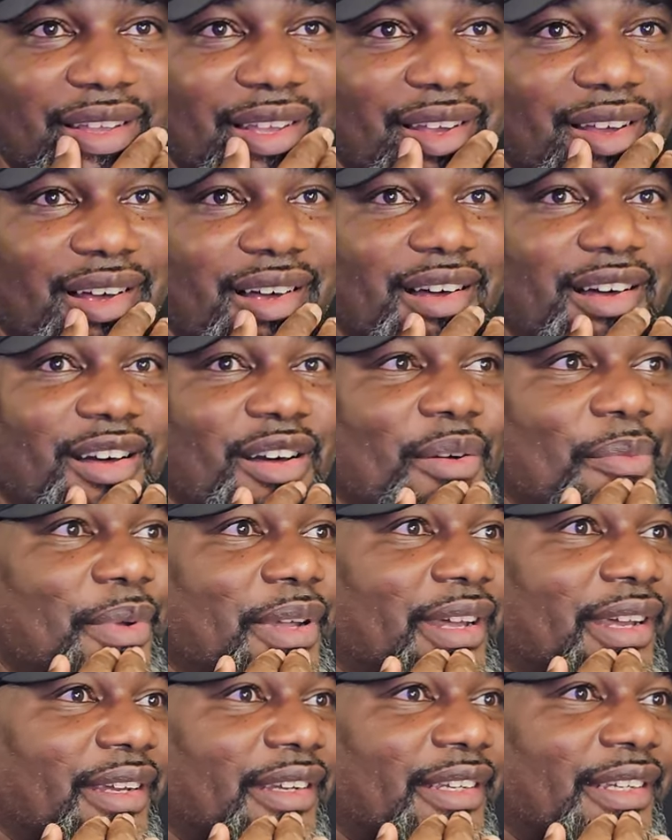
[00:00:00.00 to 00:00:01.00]
Oh,
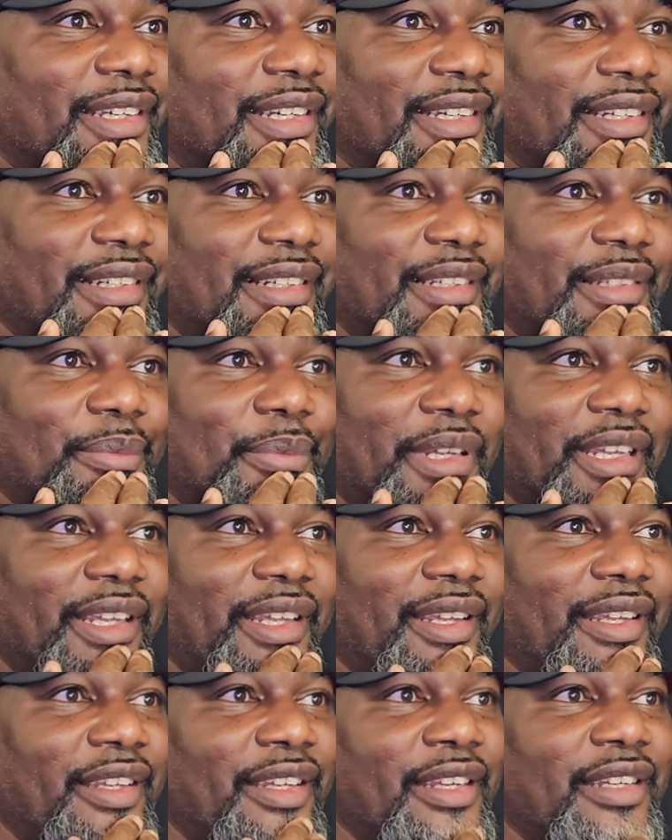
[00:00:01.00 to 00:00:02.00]
my goodness,
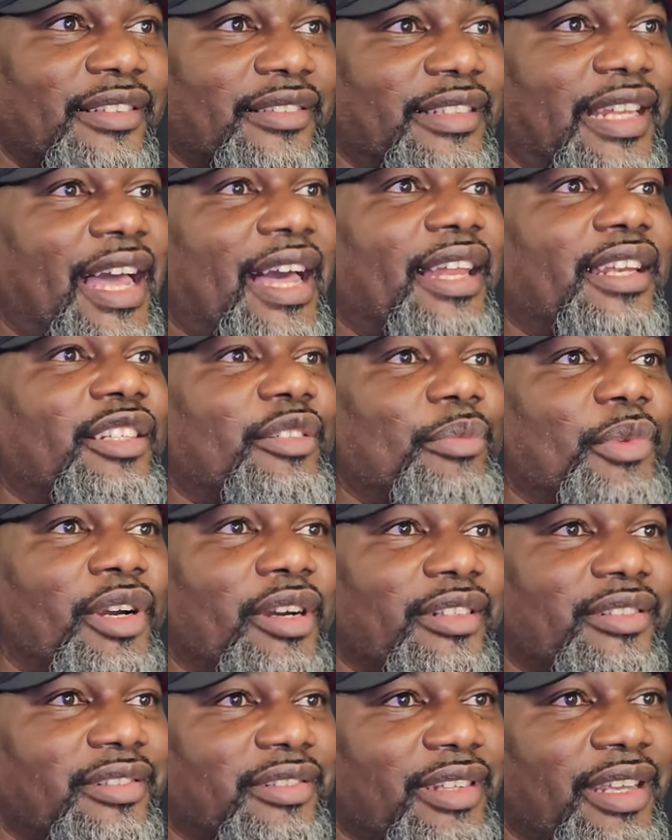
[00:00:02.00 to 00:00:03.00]
man. Dylan
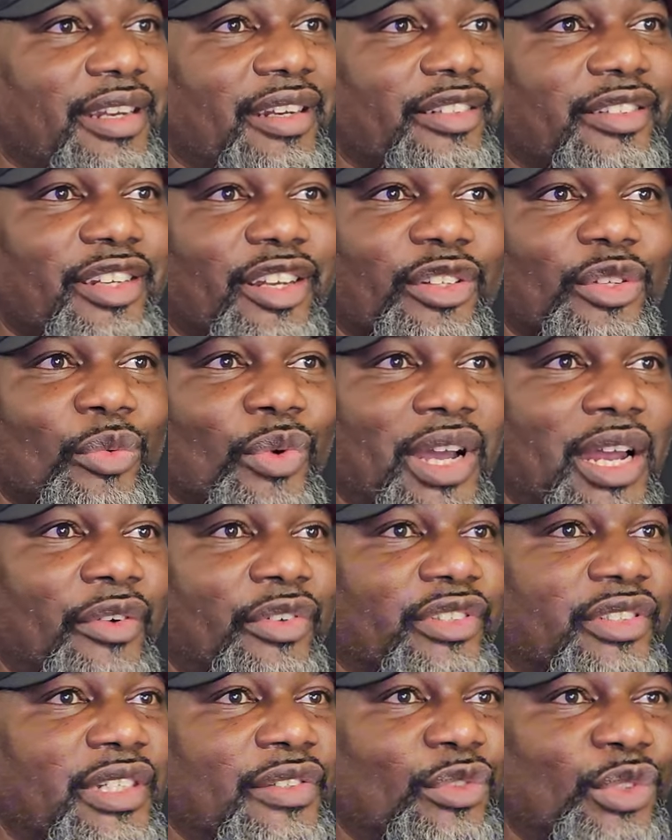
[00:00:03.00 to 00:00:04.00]
Marsh said another wide
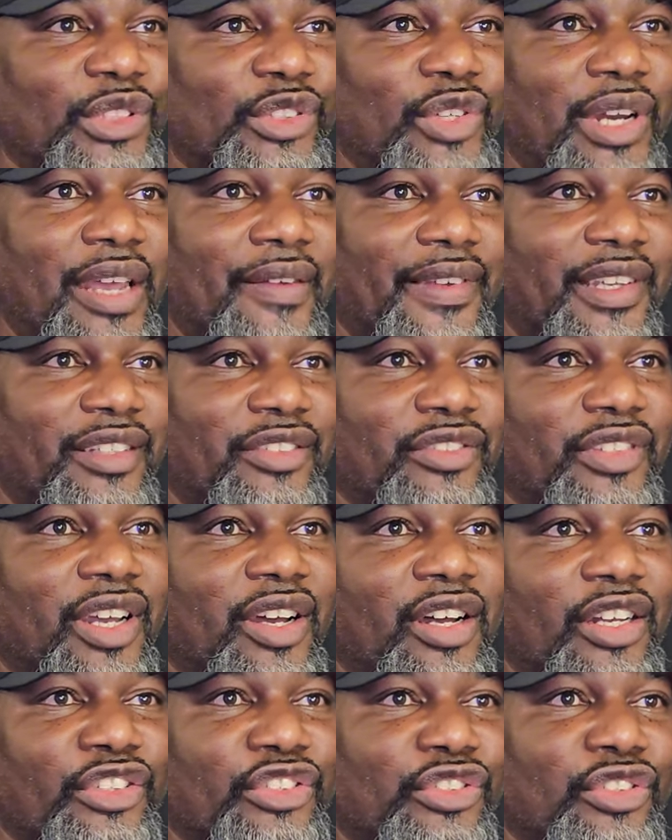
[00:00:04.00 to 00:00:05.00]
receiver was driving his
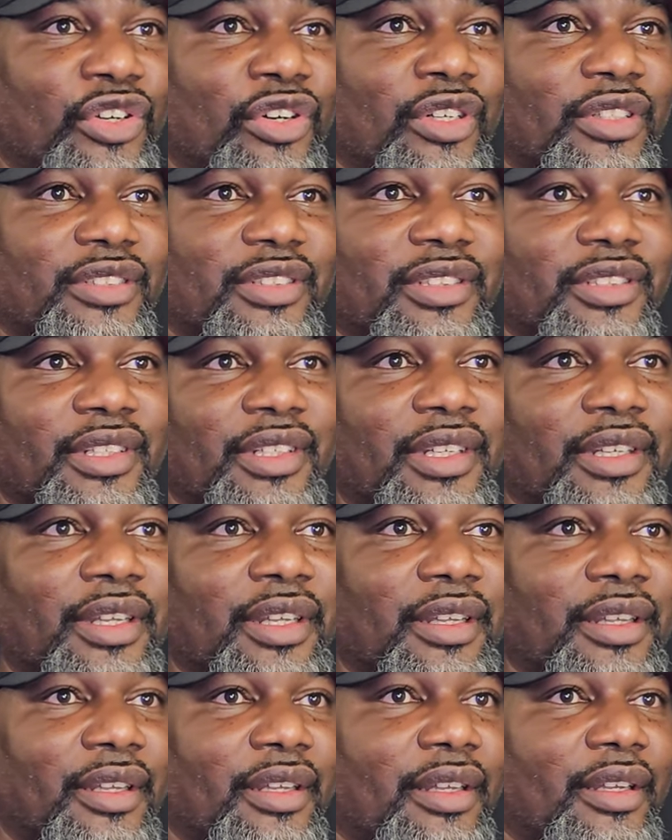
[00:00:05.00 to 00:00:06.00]
Dodge Charger
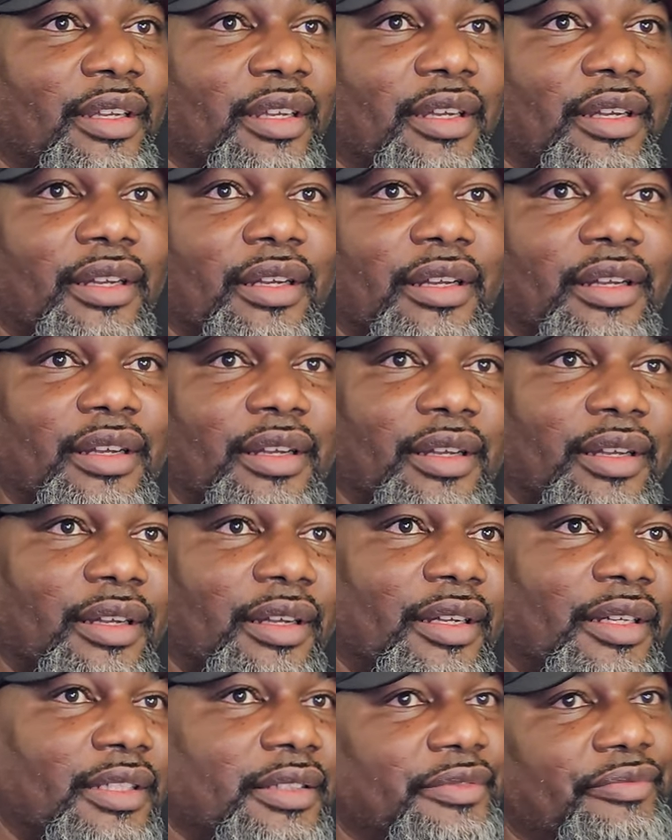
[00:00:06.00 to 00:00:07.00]
at
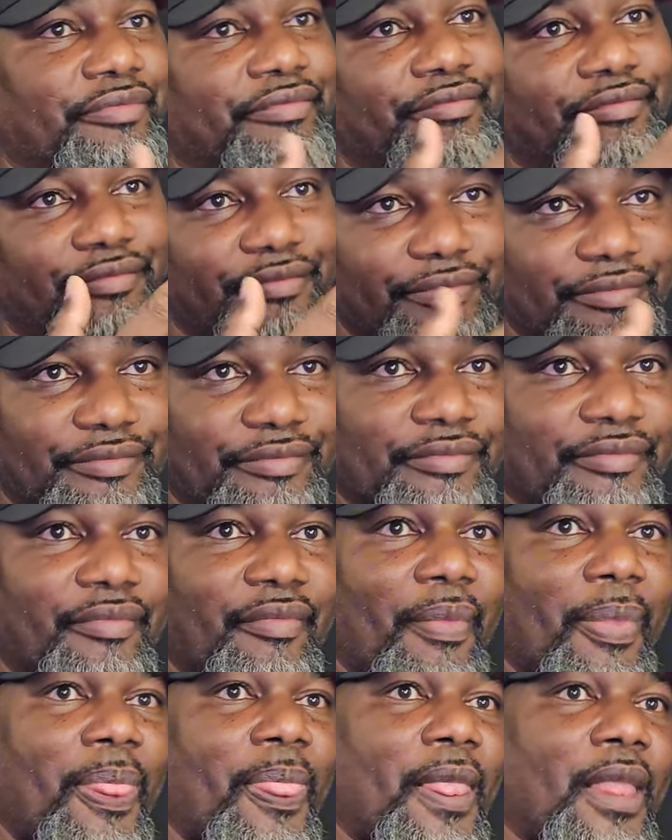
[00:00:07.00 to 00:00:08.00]

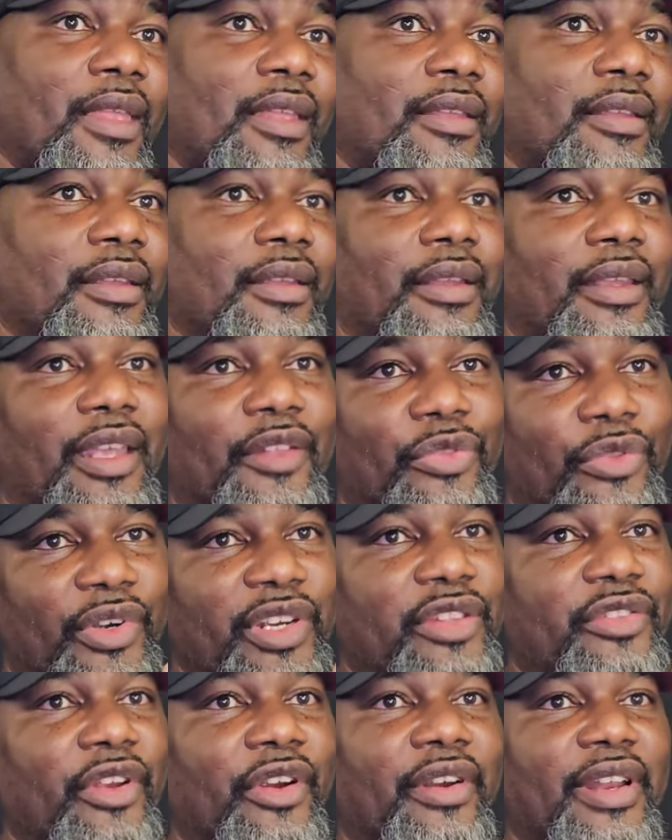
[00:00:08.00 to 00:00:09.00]

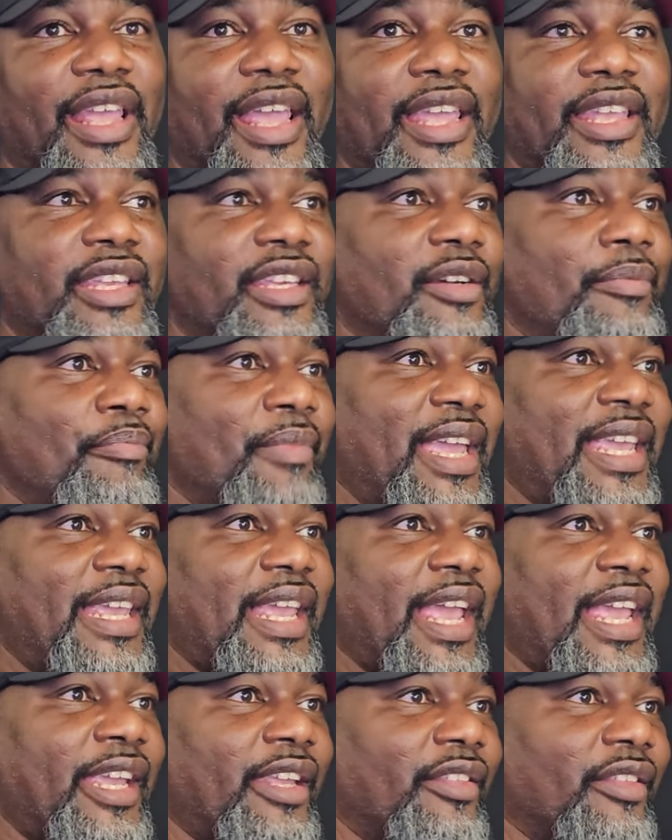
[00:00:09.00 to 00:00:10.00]
3:30 a.m. May
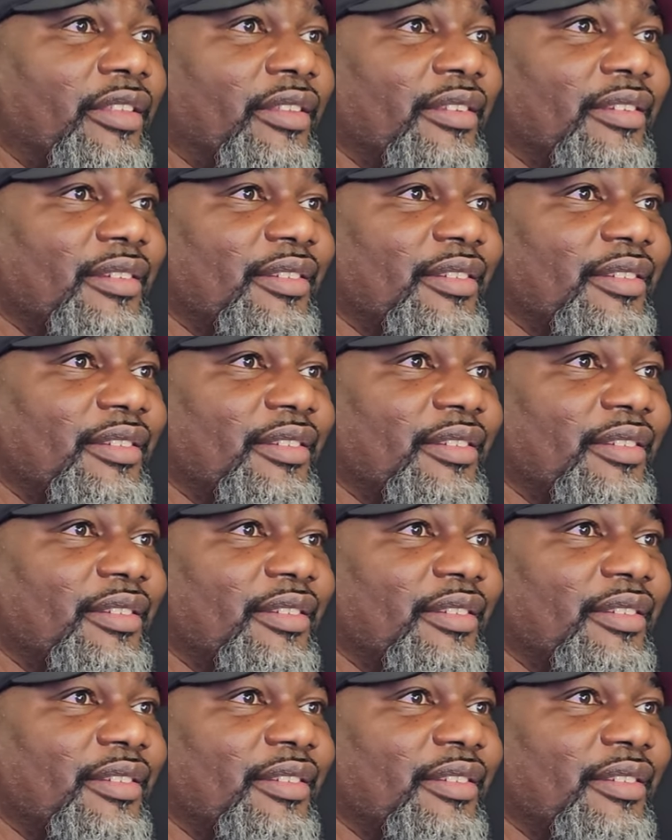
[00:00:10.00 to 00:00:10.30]
8th